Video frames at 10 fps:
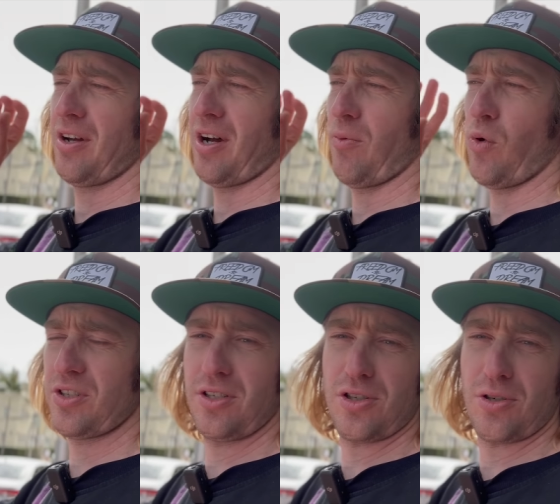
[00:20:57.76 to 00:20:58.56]
I
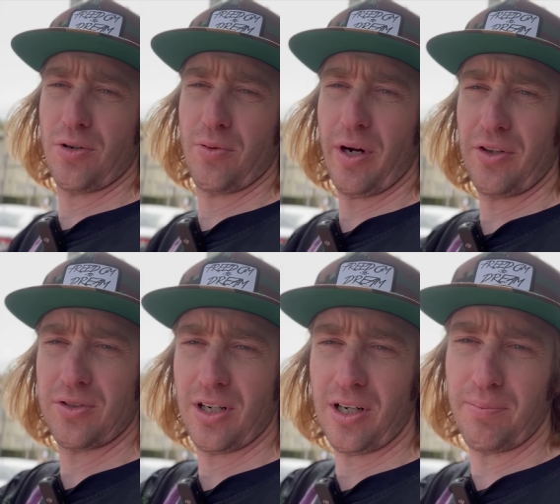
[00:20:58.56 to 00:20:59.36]
wasn't sure whether
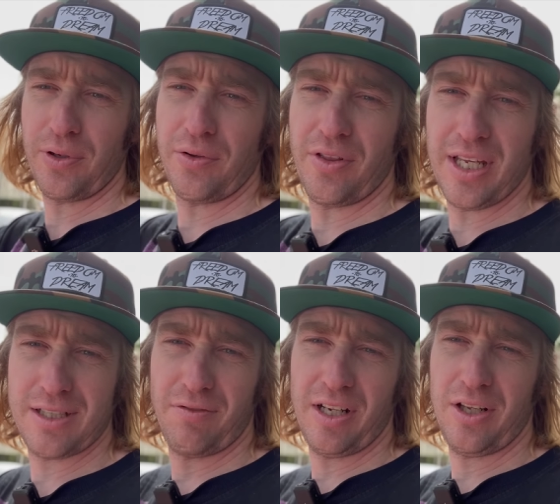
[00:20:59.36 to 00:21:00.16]
to upload
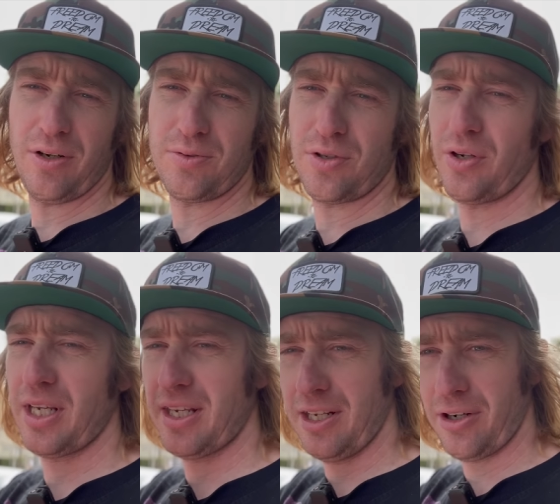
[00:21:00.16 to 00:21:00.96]
this video to
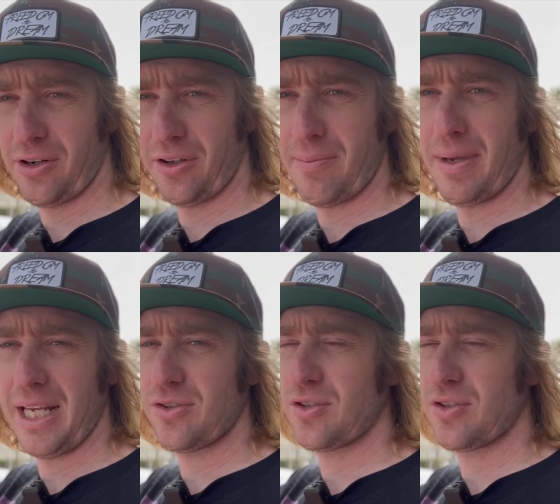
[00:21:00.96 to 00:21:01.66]
here on the main